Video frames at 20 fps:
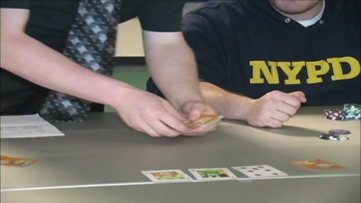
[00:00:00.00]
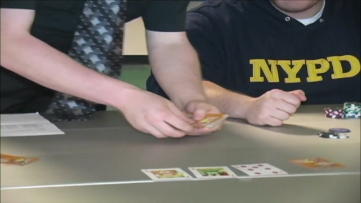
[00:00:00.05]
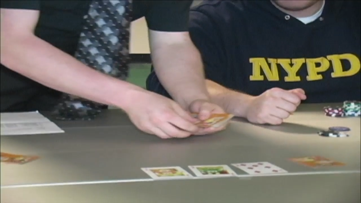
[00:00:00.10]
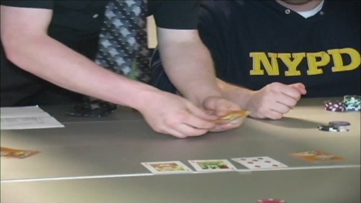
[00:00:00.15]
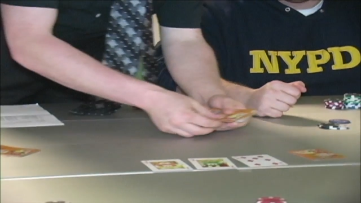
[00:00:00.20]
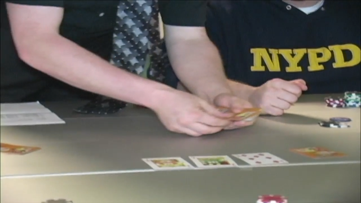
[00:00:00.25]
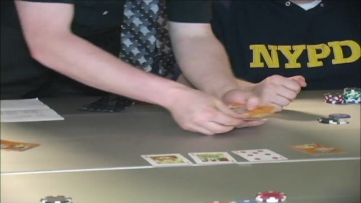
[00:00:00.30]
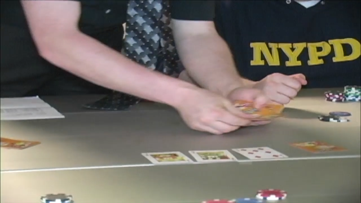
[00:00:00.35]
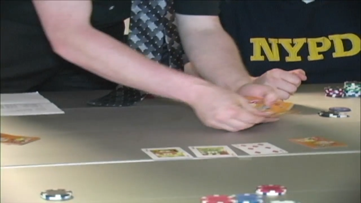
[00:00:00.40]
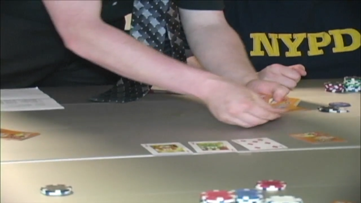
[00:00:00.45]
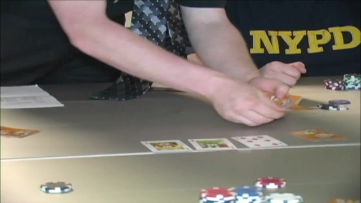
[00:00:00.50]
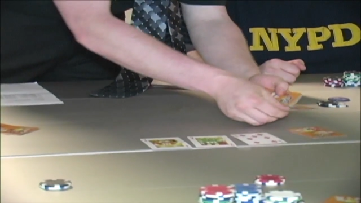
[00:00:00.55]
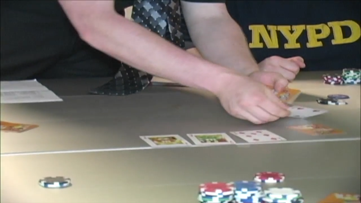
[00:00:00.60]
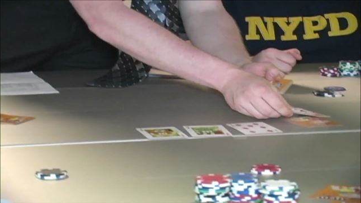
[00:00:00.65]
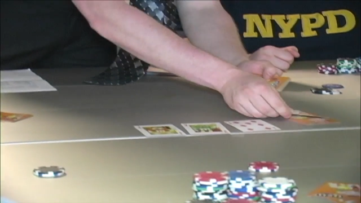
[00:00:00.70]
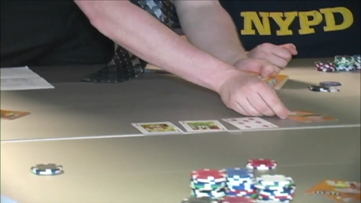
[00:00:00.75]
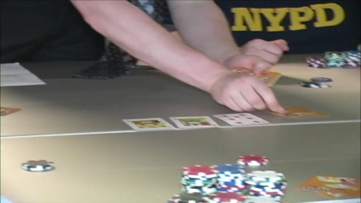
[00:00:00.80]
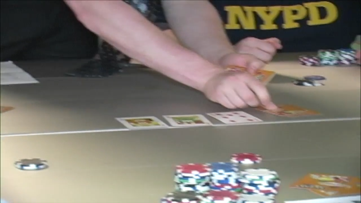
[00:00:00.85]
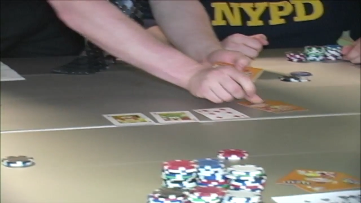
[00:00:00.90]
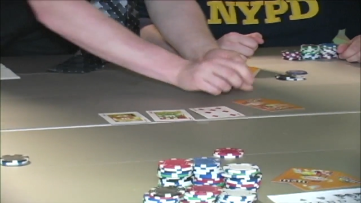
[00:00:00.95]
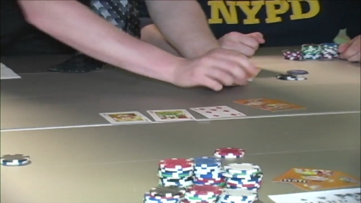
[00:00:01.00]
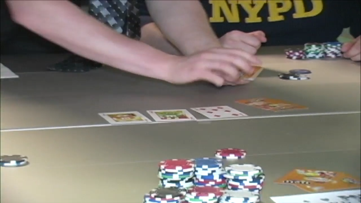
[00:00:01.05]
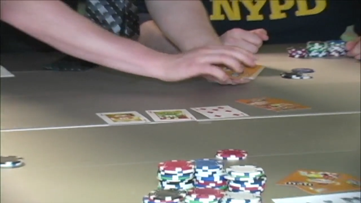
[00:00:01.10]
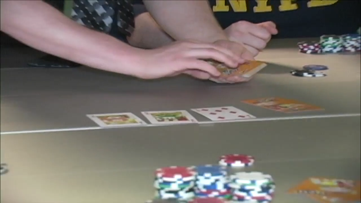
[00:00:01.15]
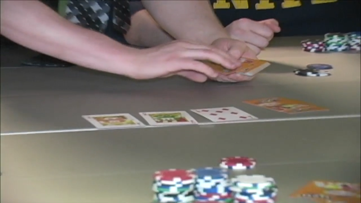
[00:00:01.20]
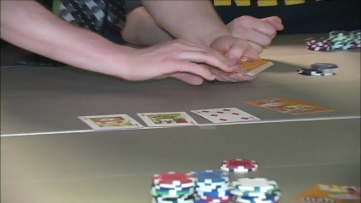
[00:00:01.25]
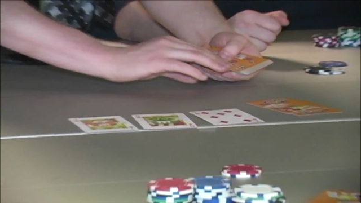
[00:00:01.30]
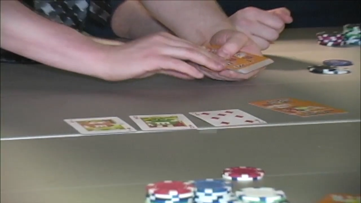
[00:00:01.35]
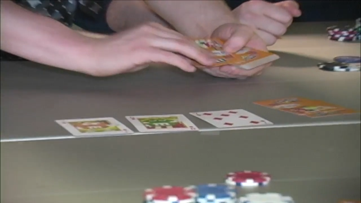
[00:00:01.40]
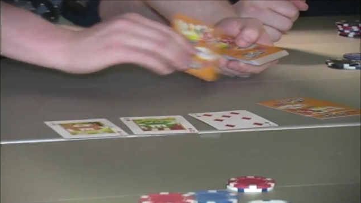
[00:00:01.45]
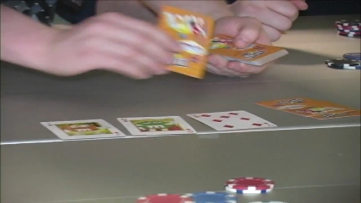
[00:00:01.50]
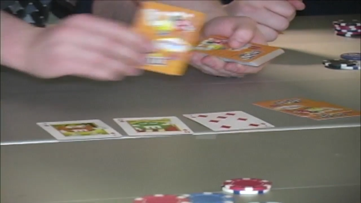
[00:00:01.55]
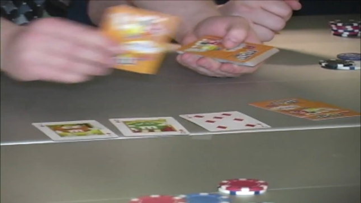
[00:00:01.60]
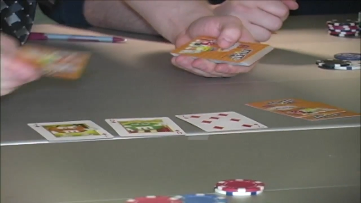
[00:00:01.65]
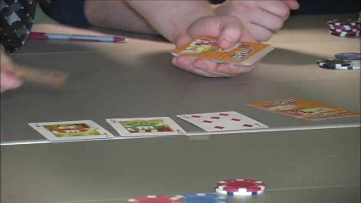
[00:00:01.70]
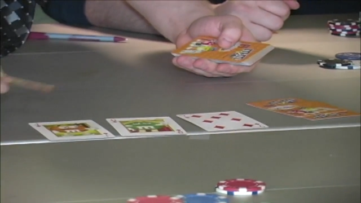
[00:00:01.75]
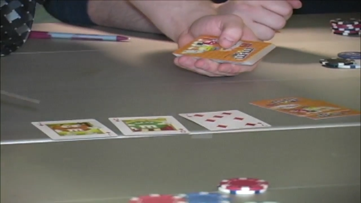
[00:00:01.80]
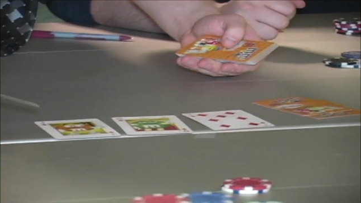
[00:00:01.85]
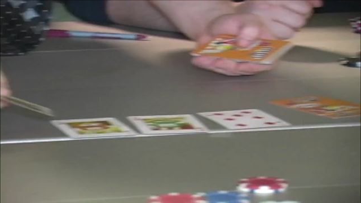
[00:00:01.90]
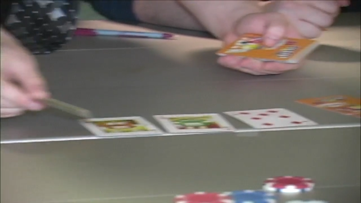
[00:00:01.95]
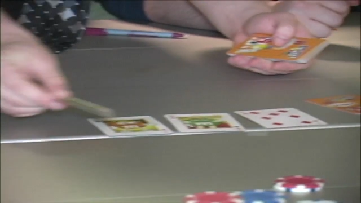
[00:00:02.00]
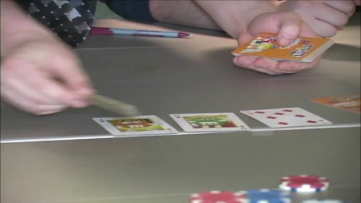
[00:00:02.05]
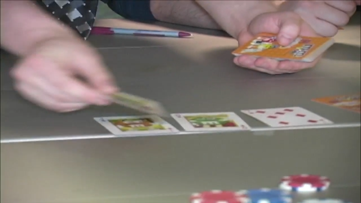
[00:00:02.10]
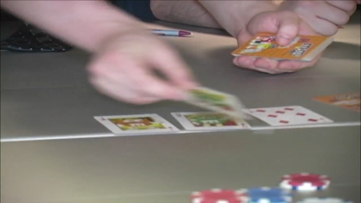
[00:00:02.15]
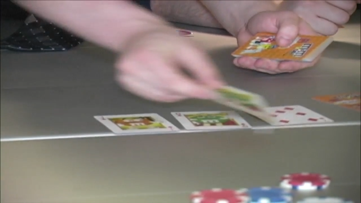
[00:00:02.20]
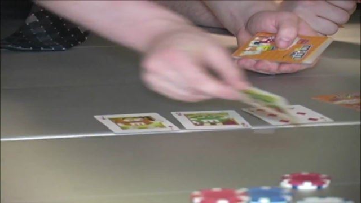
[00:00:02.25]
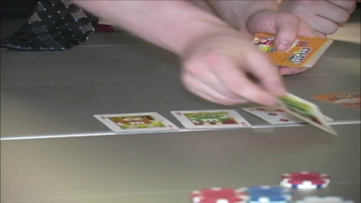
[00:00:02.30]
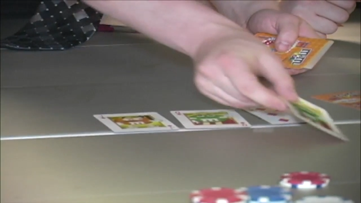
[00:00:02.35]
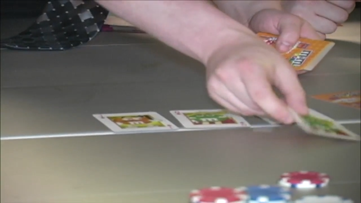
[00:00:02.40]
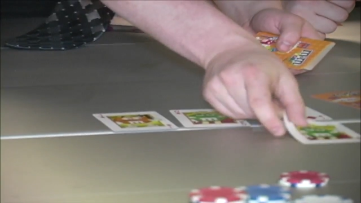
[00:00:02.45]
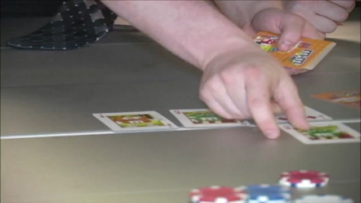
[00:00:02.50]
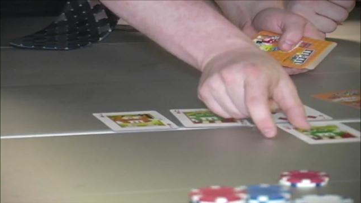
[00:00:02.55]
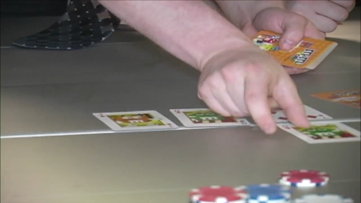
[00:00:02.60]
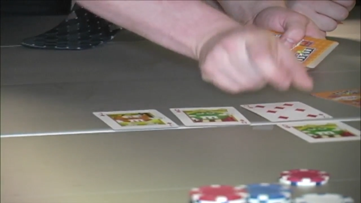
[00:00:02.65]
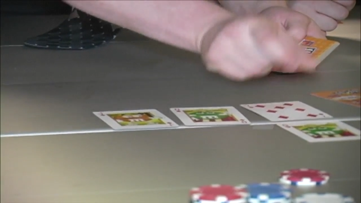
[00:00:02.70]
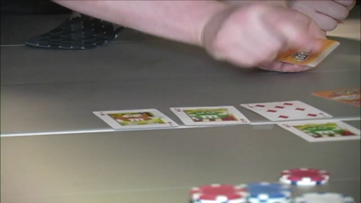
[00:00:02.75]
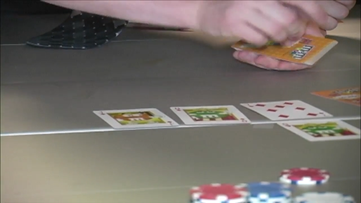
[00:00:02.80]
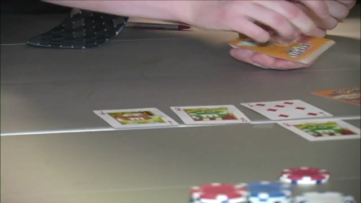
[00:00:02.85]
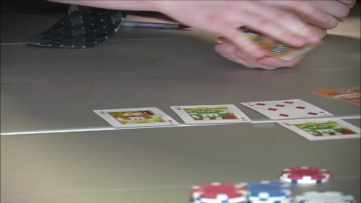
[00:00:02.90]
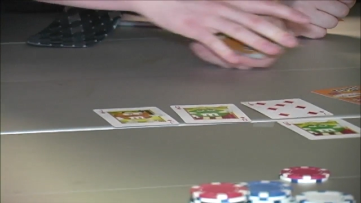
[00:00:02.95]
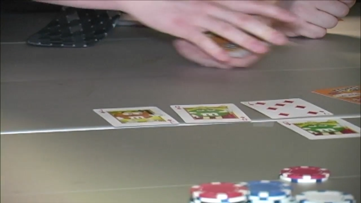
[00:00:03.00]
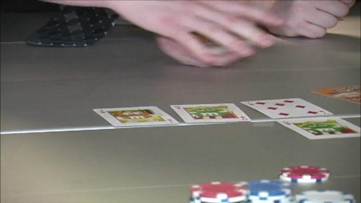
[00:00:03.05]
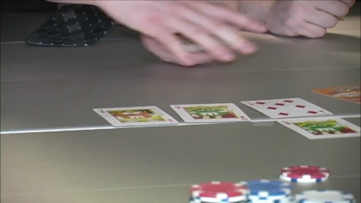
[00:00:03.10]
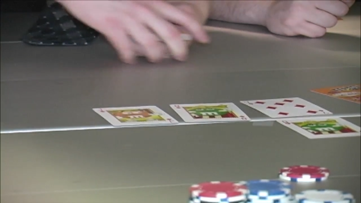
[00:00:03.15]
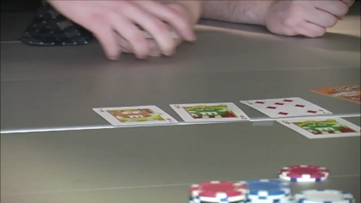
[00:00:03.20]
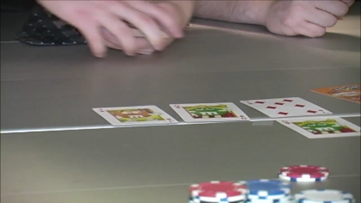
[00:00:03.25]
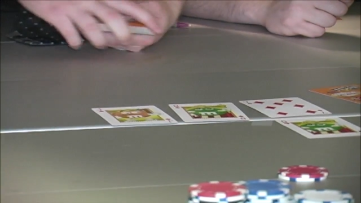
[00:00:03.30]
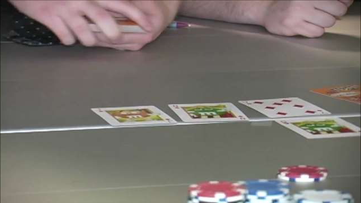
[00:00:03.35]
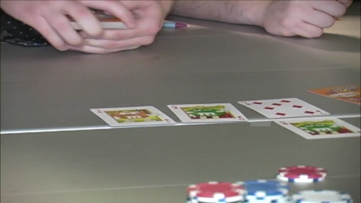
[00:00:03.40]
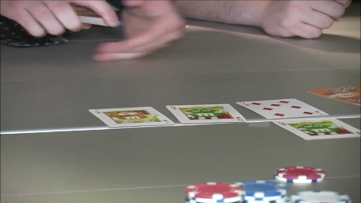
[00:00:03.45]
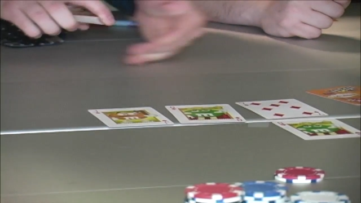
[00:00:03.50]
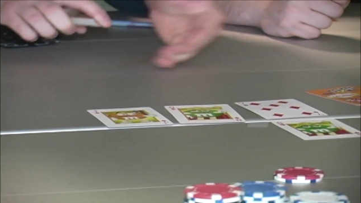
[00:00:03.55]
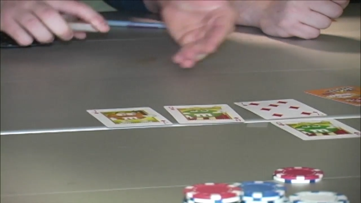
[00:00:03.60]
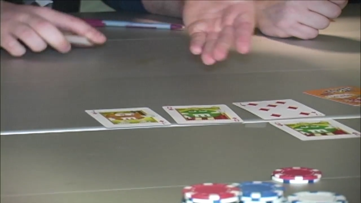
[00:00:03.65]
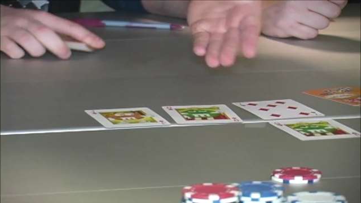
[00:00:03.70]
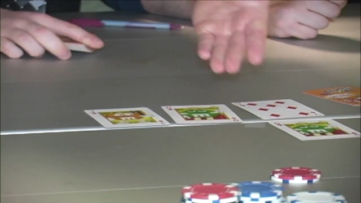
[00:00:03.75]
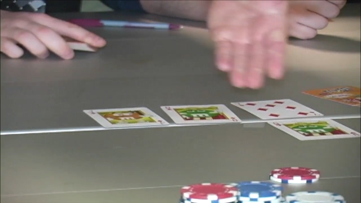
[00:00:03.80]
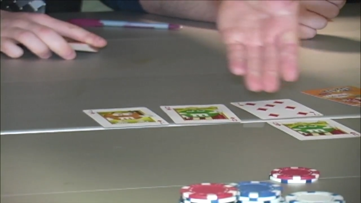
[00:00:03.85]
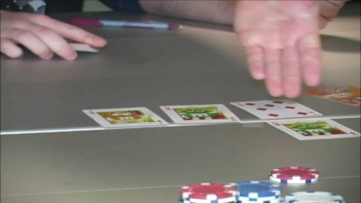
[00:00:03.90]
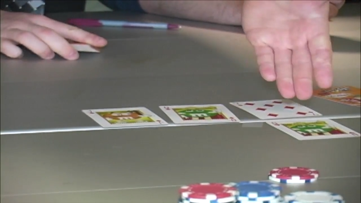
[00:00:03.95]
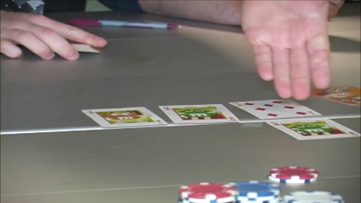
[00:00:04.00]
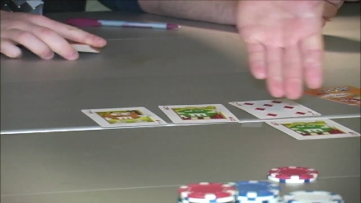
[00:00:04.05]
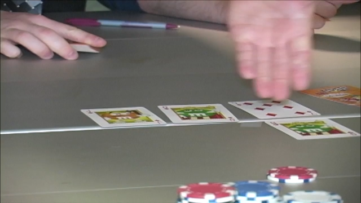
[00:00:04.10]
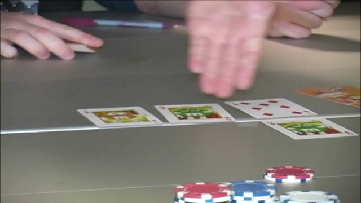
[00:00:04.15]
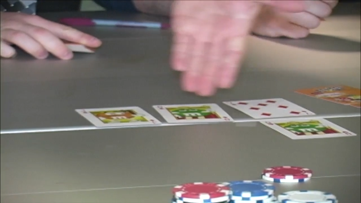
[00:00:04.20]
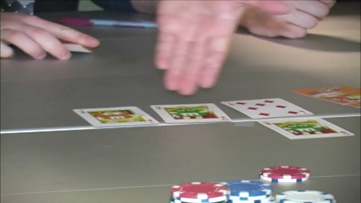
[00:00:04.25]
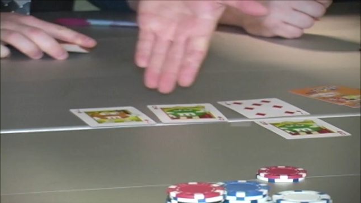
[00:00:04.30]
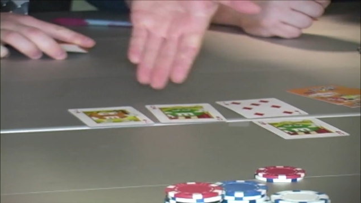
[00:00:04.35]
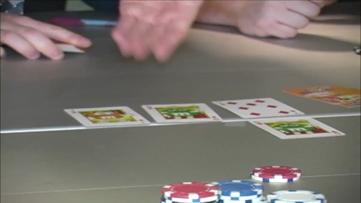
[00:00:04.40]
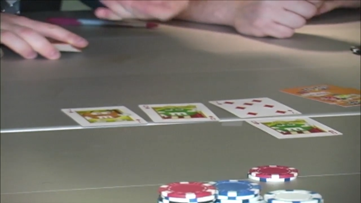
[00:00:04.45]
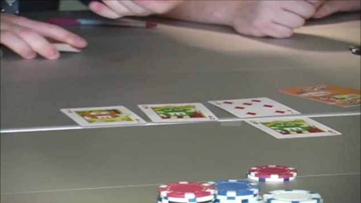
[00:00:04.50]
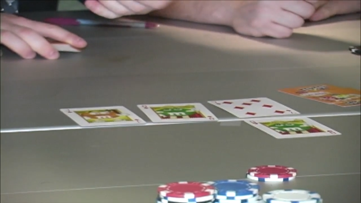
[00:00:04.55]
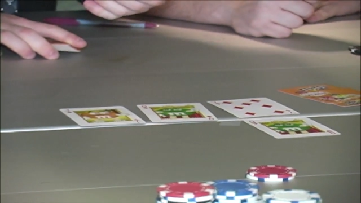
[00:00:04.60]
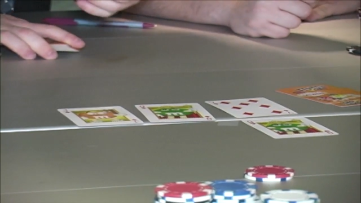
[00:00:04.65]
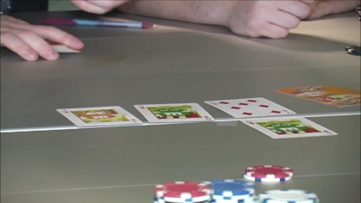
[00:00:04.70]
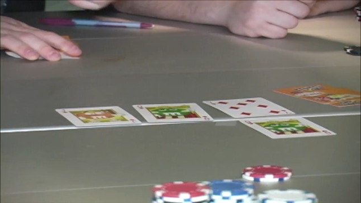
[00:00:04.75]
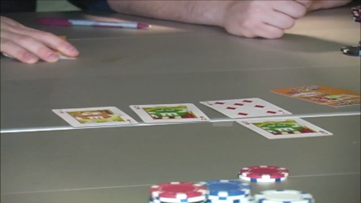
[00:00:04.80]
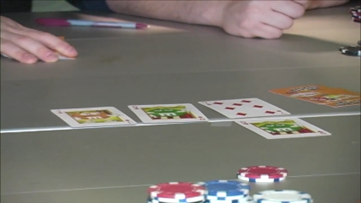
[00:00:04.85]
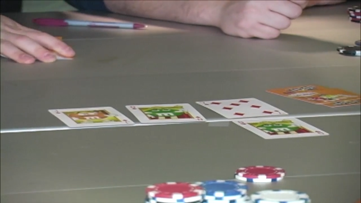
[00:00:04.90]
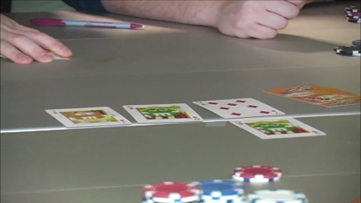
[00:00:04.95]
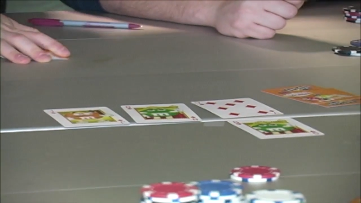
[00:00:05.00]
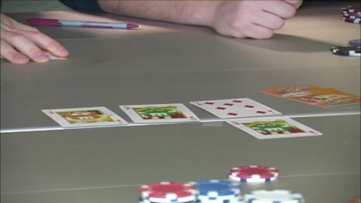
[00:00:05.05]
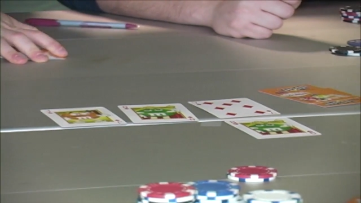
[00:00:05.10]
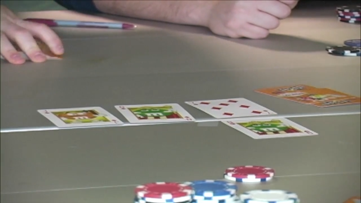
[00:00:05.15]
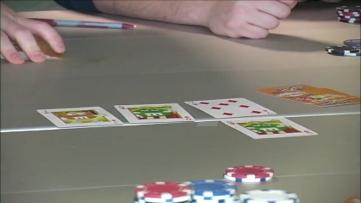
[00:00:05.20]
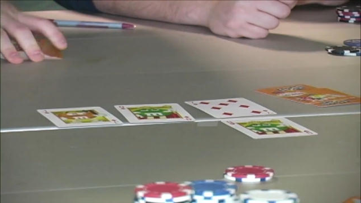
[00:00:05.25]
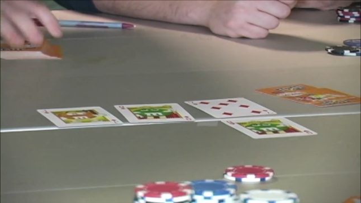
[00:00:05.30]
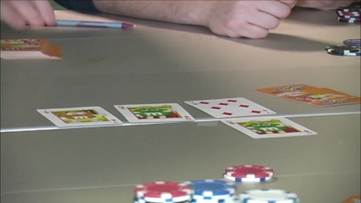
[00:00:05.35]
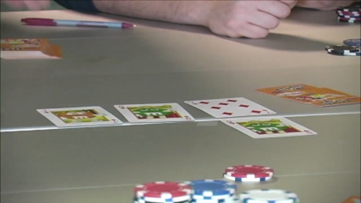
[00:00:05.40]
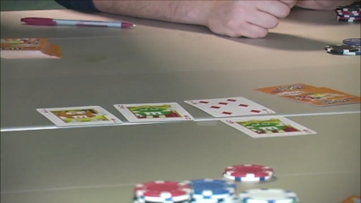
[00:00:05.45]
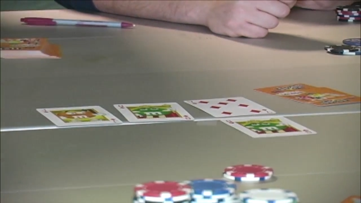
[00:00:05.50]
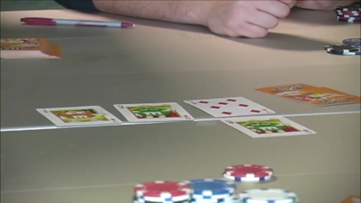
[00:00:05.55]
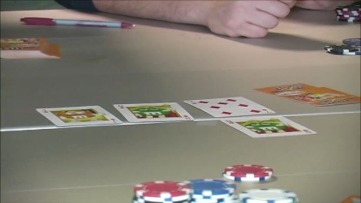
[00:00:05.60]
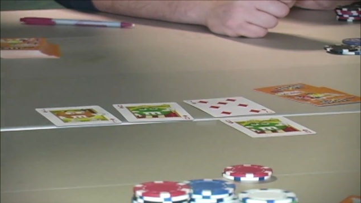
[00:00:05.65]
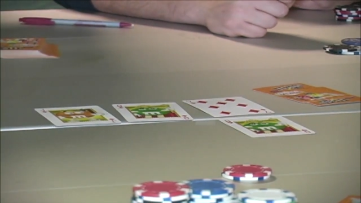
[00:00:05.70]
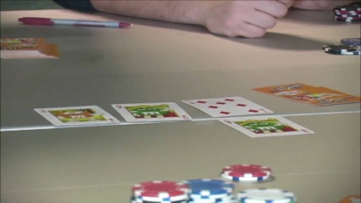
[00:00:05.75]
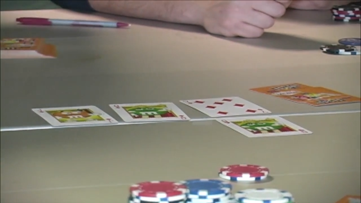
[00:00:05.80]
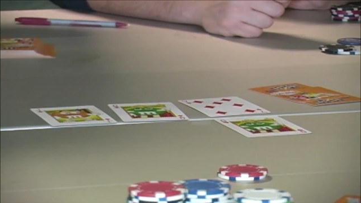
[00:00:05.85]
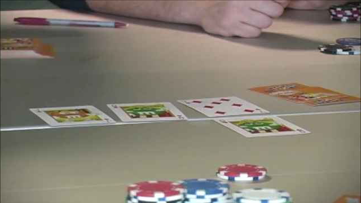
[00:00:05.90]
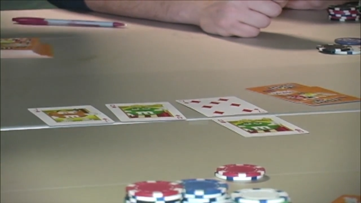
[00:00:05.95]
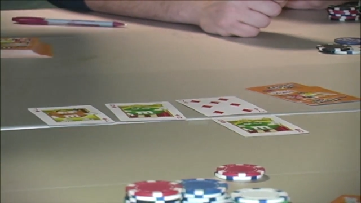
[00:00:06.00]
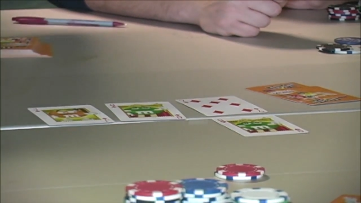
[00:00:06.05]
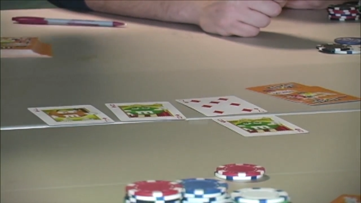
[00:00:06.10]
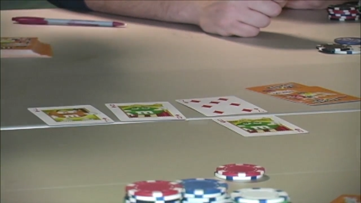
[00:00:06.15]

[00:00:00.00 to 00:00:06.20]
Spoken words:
(no speaker visible)